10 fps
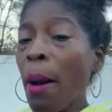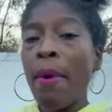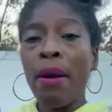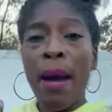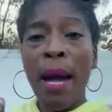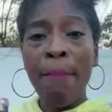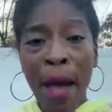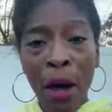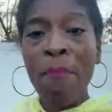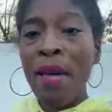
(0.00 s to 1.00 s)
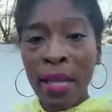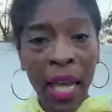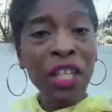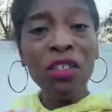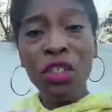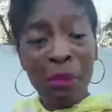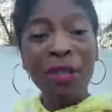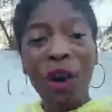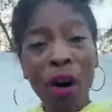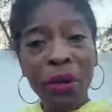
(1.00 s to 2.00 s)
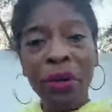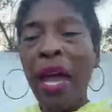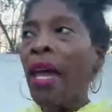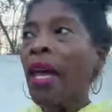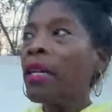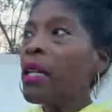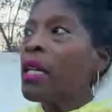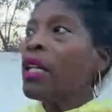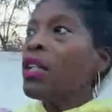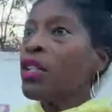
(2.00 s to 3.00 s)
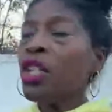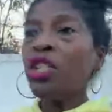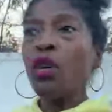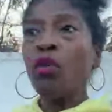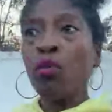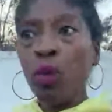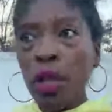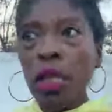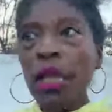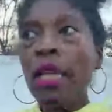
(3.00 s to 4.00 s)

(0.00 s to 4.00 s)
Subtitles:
she gave the wrong amount of medication to my daughter, and